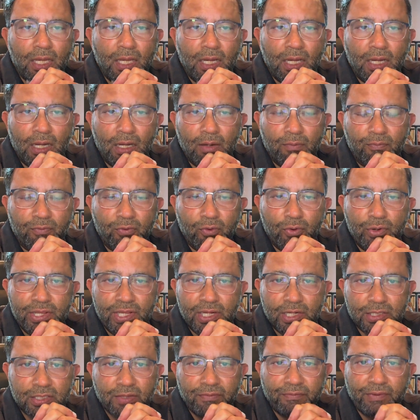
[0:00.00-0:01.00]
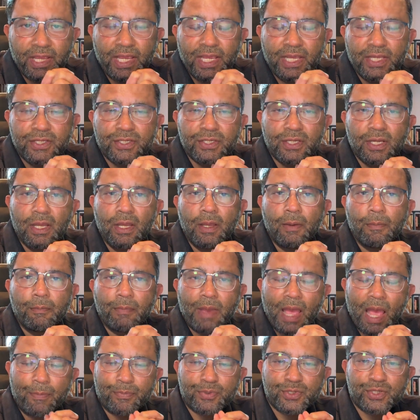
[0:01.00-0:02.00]
40 years of age,
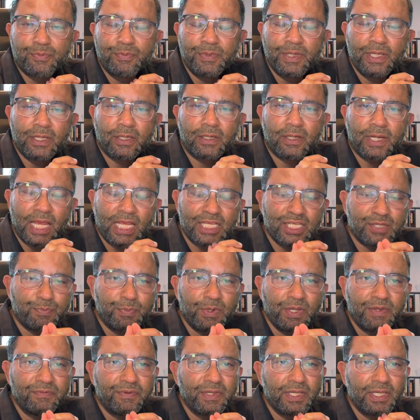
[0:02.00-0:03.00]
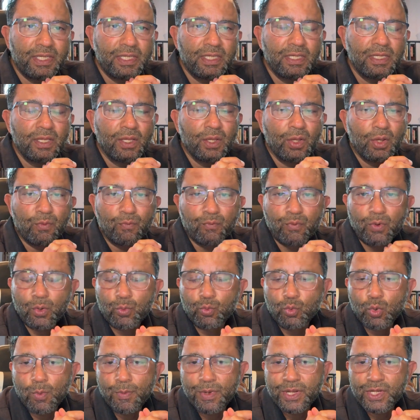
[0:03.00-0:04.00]
Pap smear, HPV for
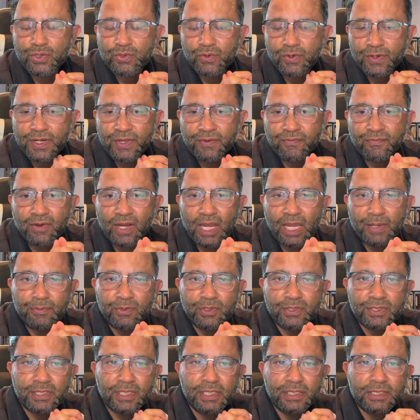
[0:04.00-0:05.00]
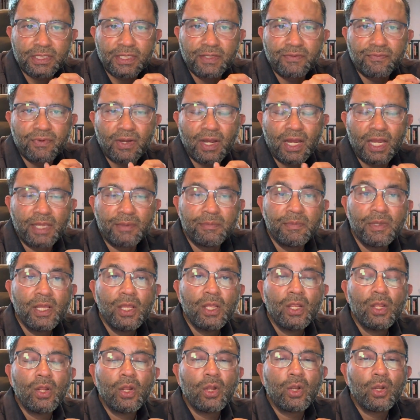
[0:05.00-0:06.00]
women 25 to 65,
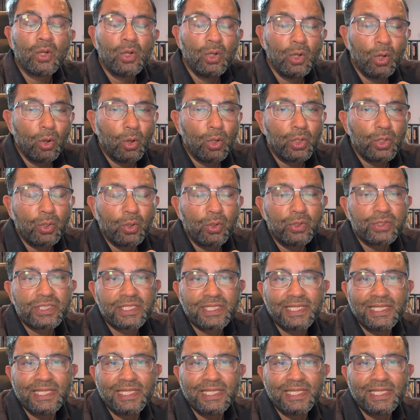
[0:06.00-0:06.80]
low dose